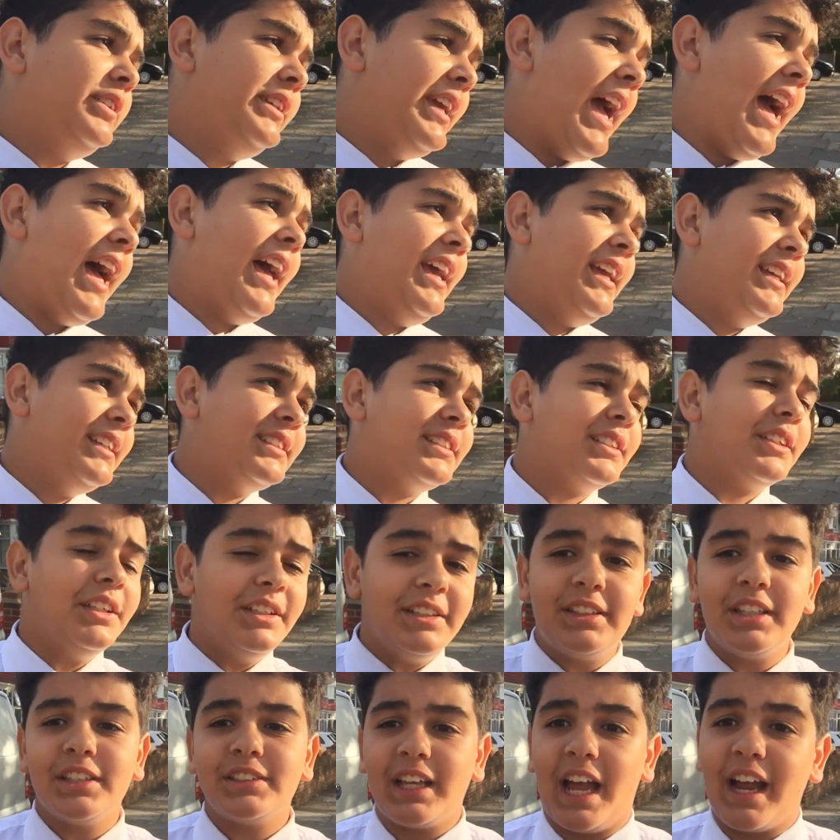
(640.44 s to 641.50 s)
Yeah, he
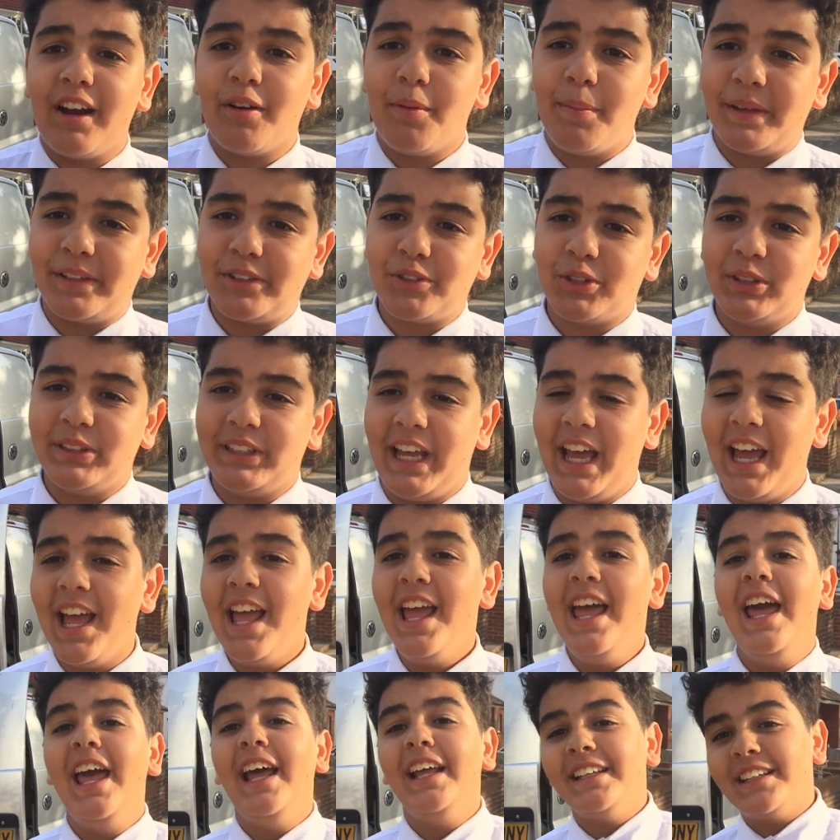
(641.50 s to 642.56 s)
does Arabic school there.
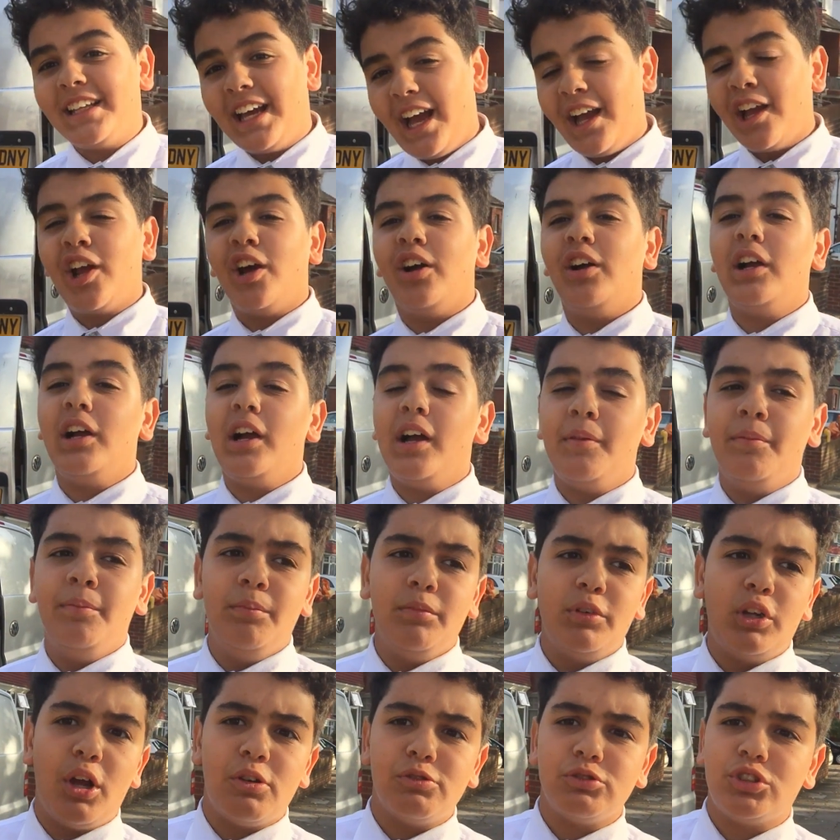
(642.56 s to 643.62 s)
I'm
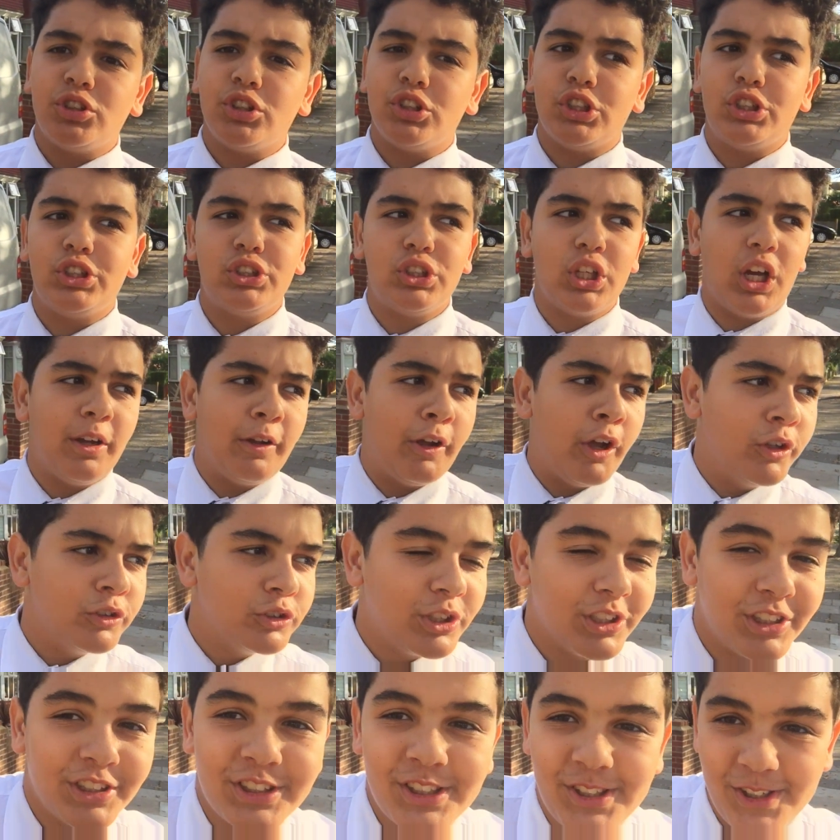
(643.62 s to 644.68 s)
going to a
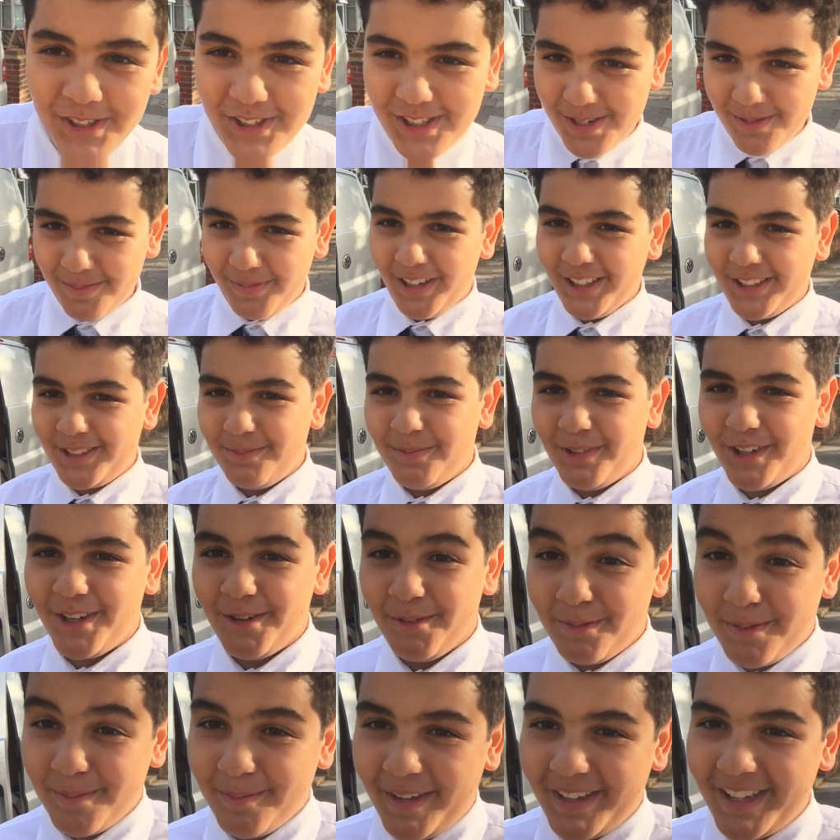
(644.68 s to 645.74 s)
sushi bar tomorrow
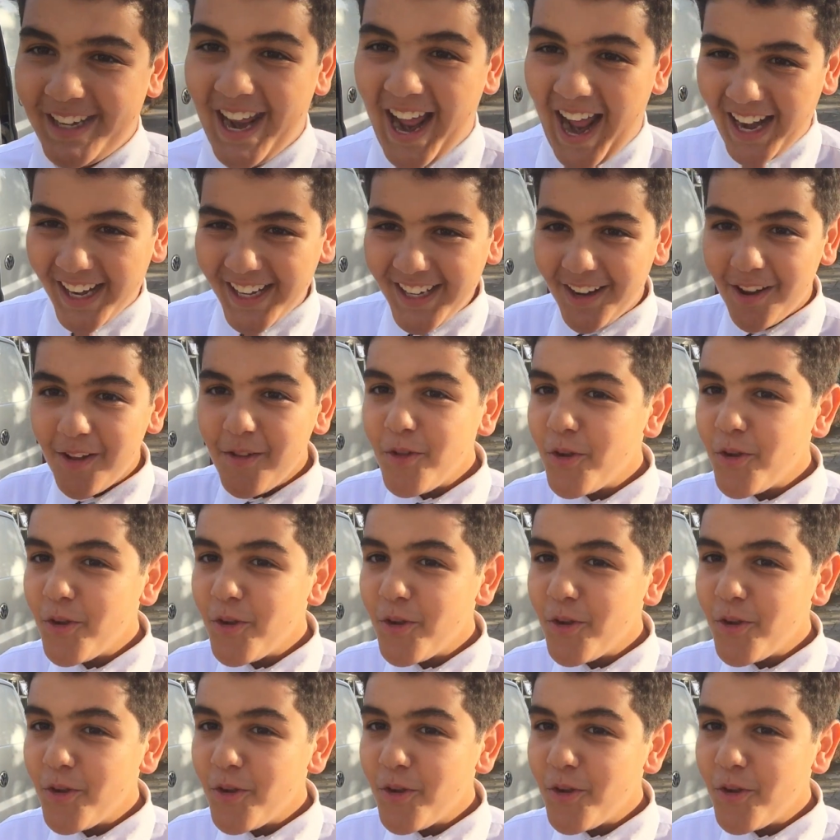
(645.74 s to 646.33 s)
with my nan.